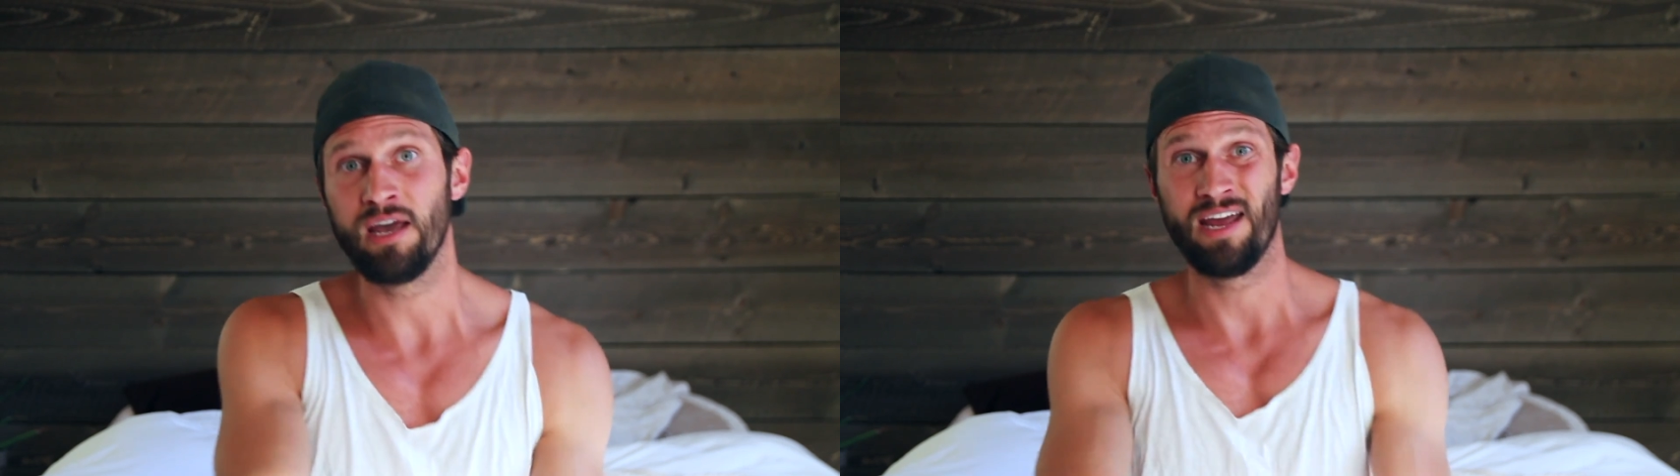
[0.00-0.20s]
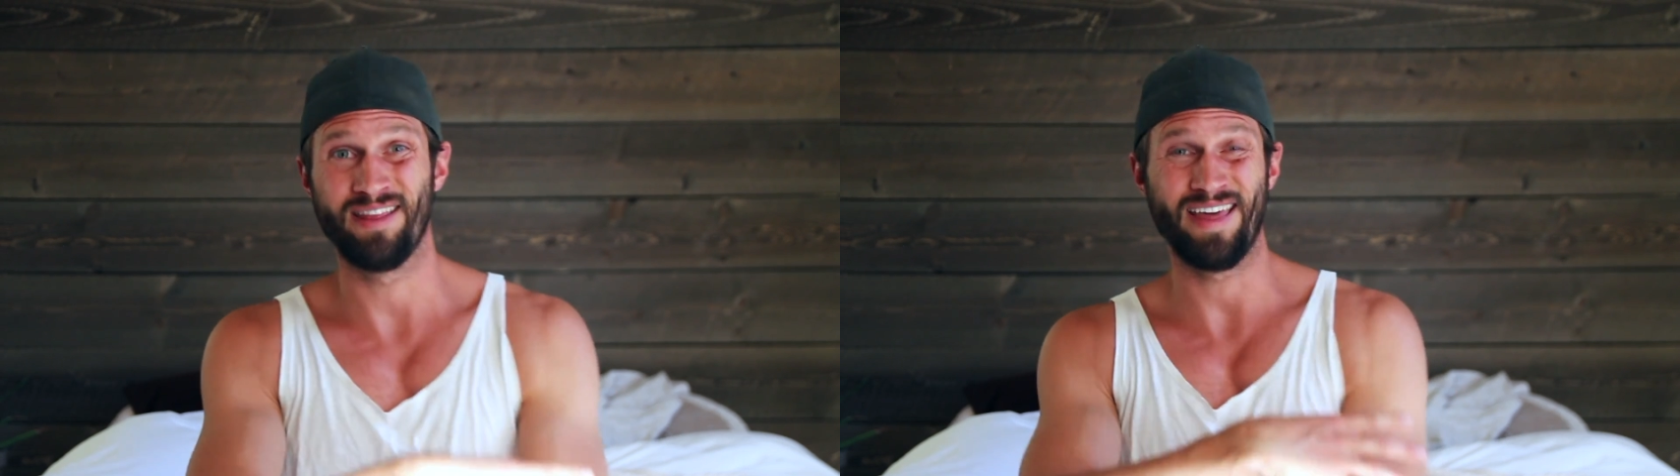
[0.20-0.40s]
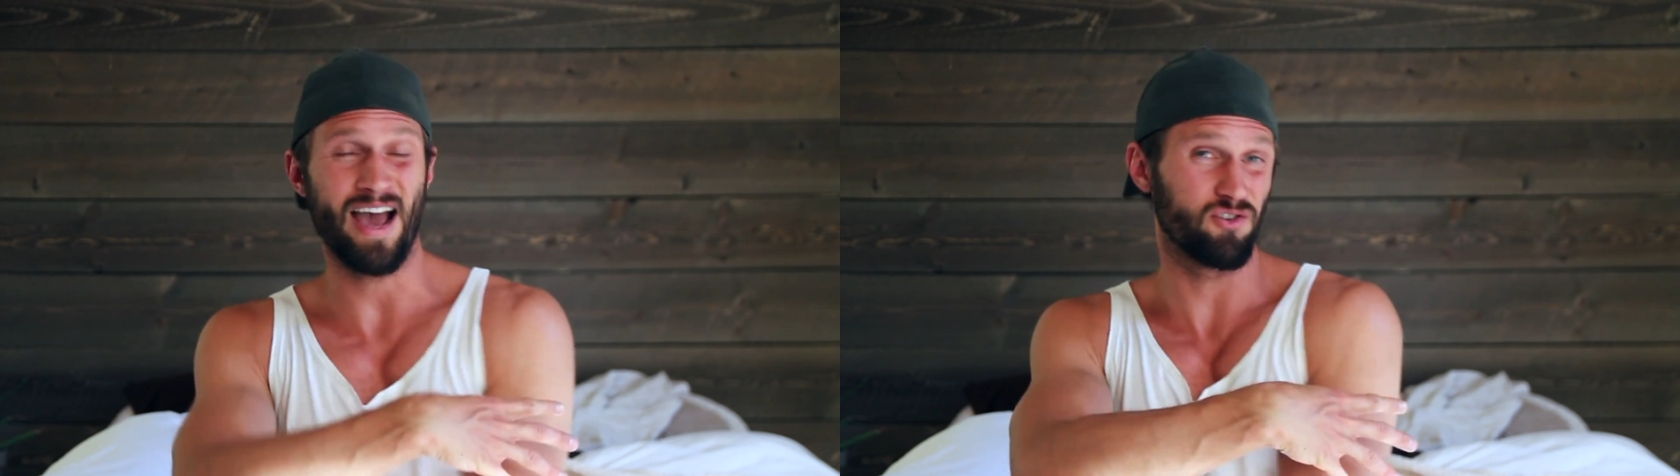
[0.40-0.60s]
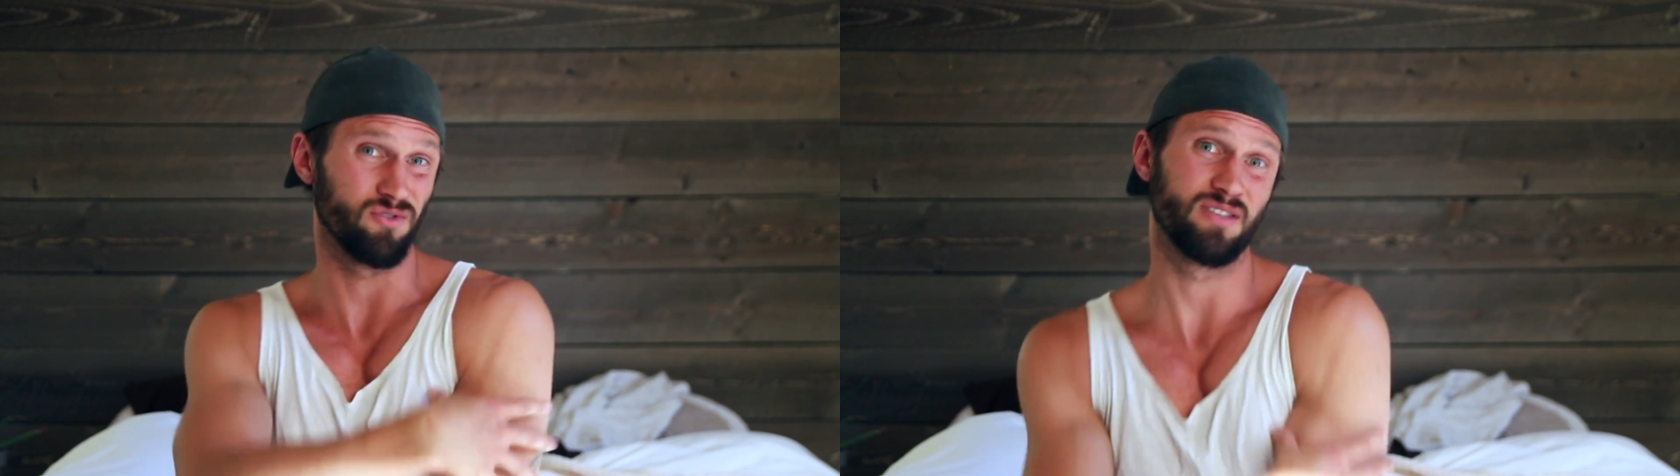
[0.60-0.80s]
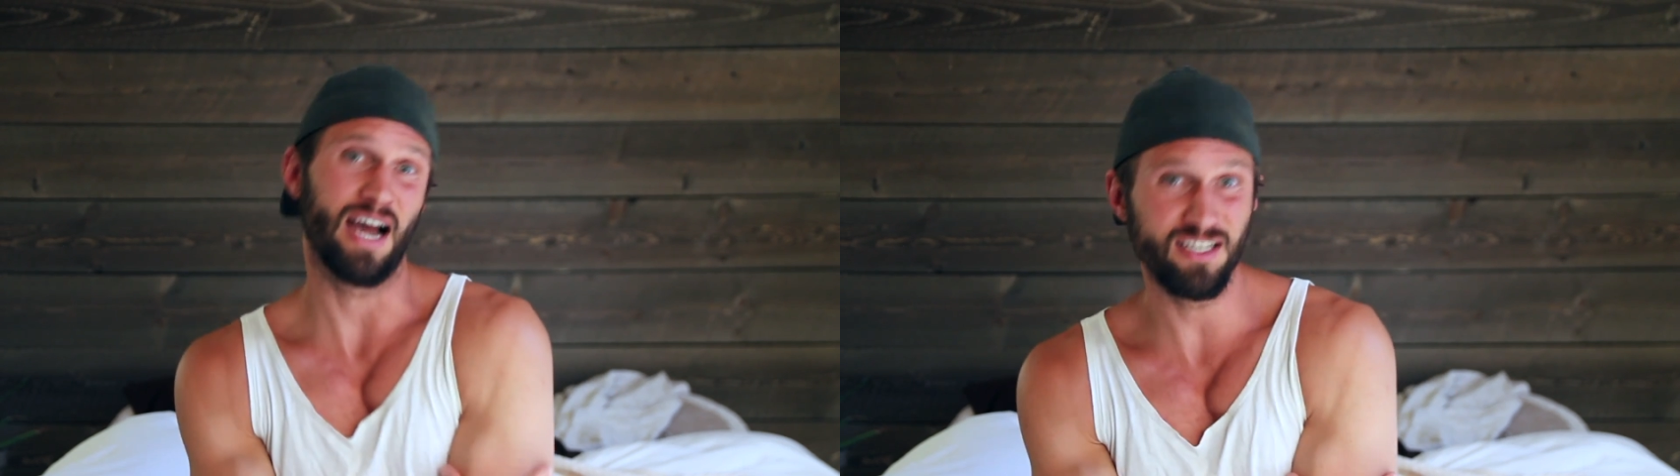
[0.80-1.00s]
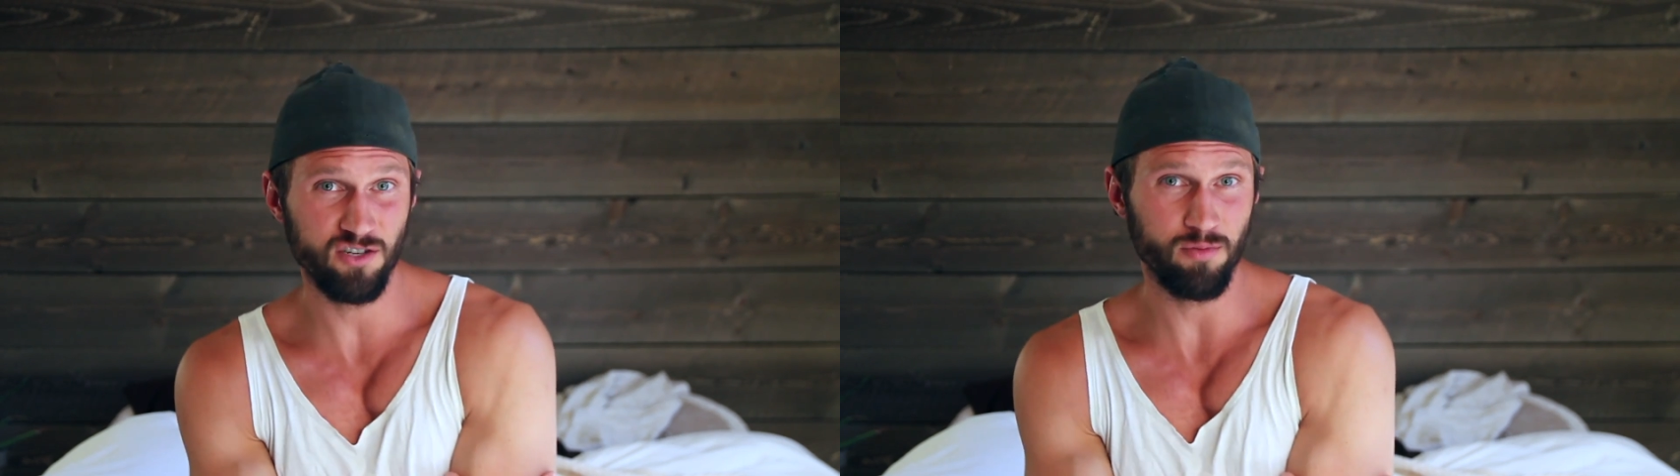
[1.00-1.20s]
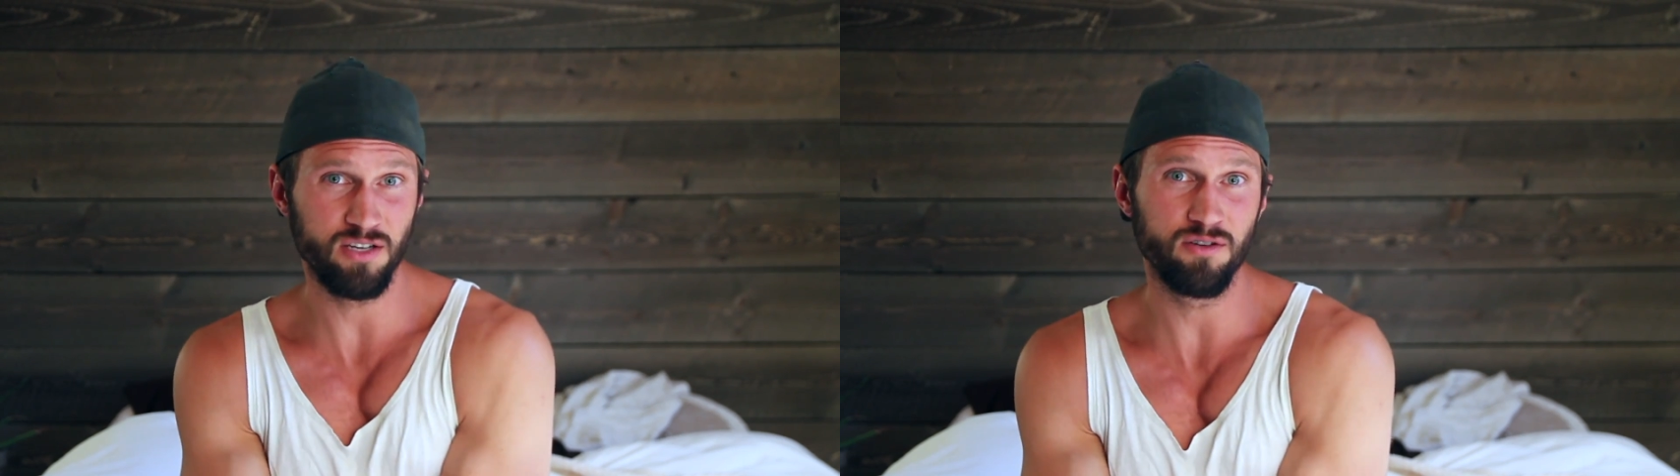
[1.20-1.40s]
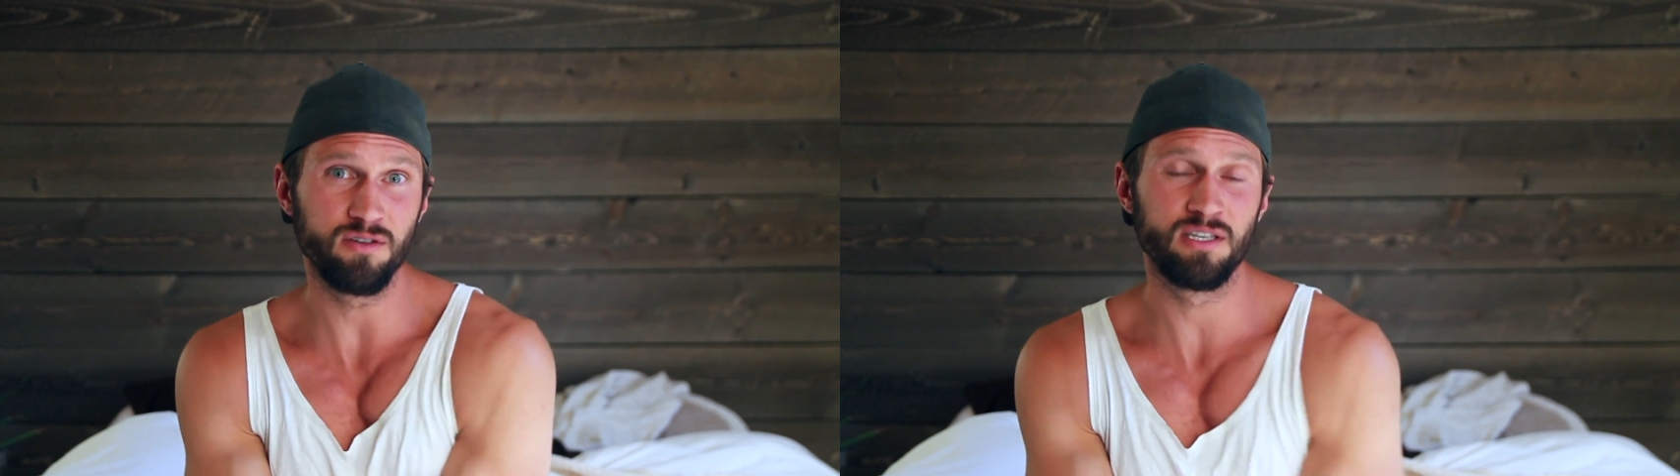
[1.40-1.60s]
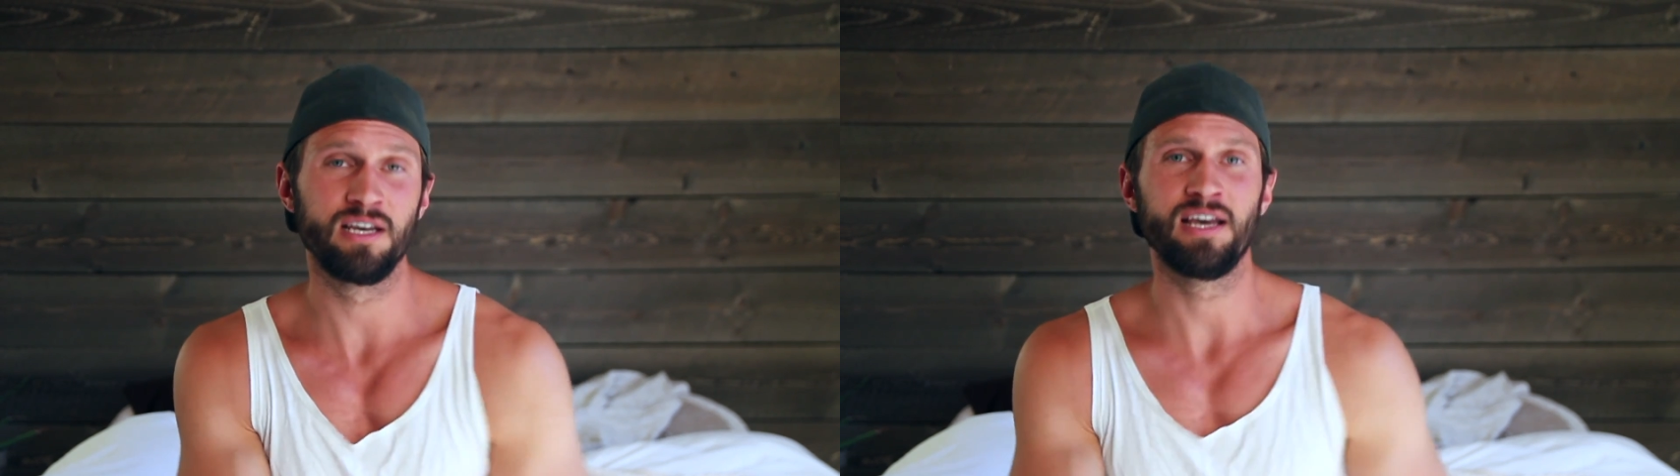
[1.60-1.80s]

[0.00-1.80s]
and the actual size of your muscles,